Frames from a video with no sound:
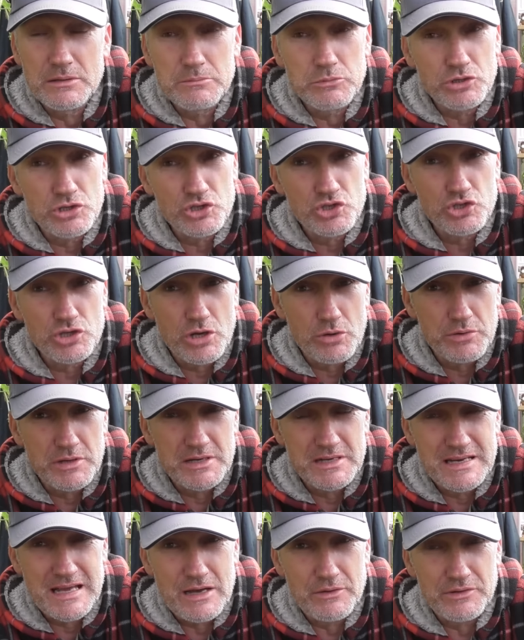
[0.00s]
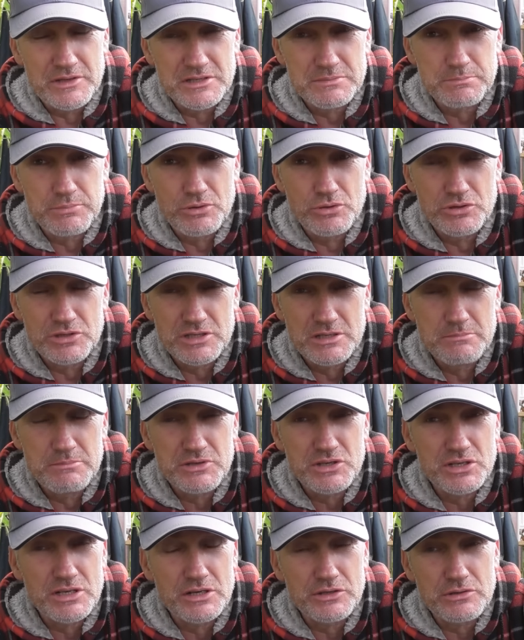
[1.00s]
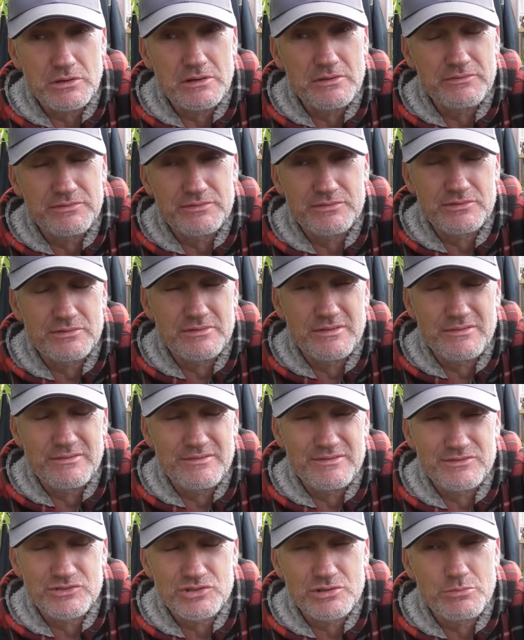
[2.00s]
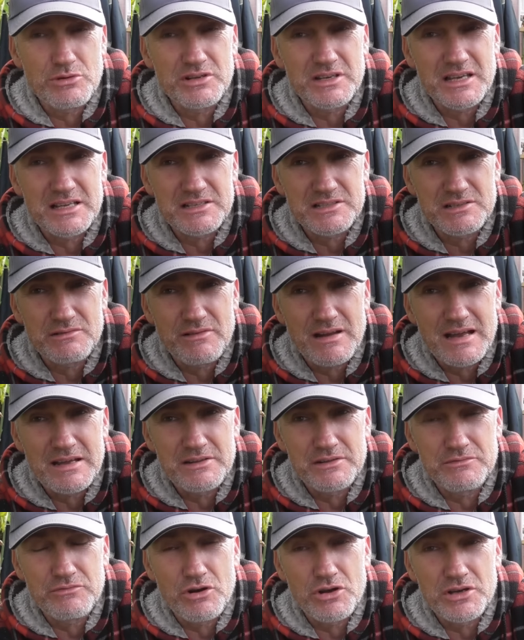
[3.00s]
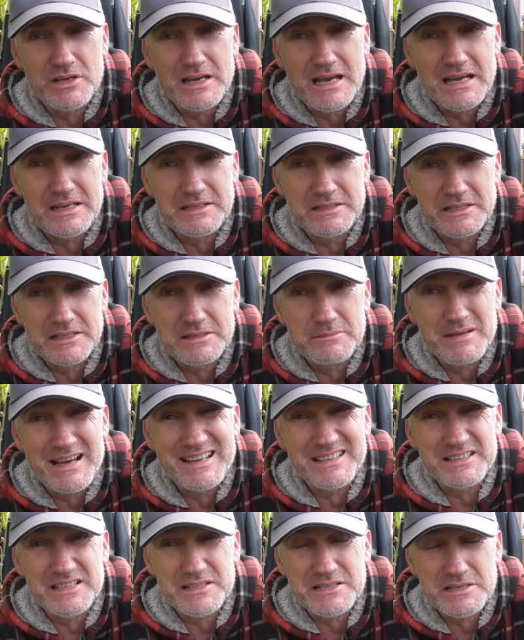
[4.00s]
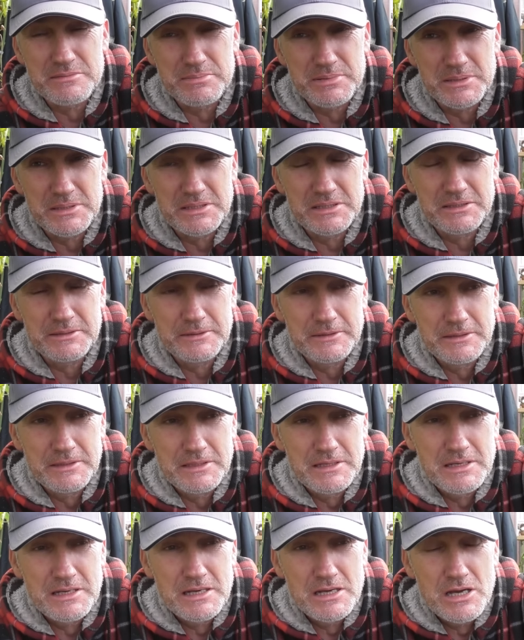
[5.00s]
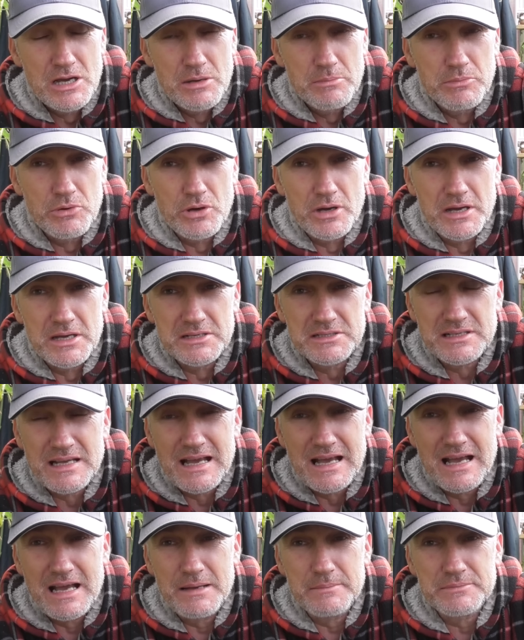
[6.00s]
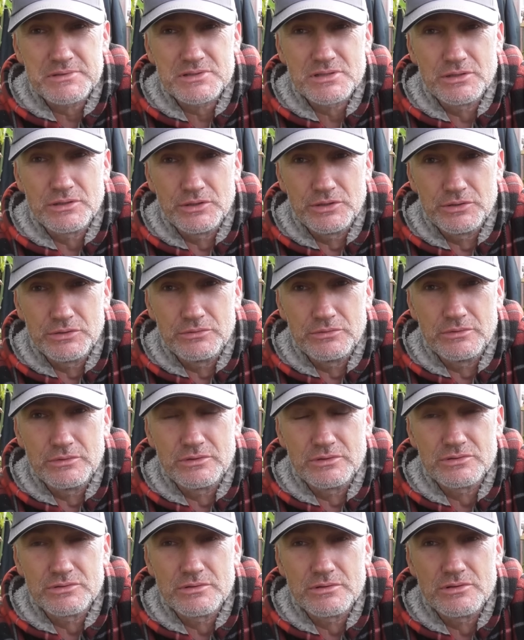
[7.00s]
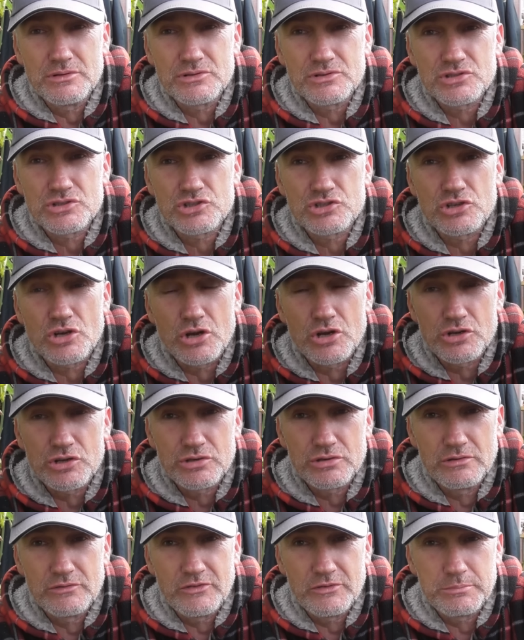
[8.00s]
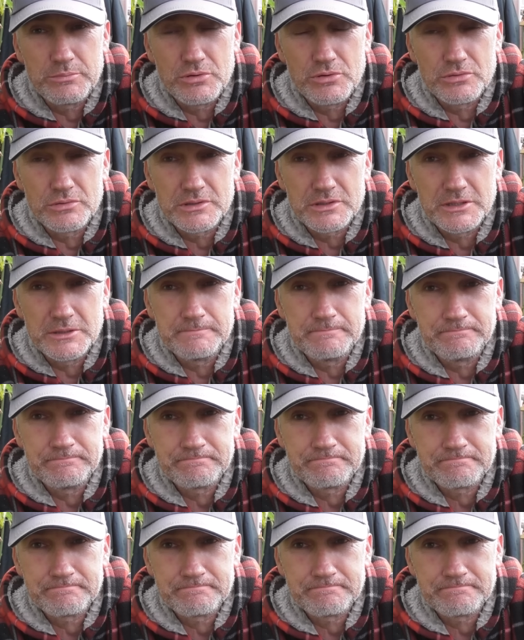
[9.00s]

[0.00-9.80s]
I'm going to show you now this pumpkin, because I don't, if someone gets the right the wrong idea, it might disappear, but it's an absolute stonker of a pumpkin.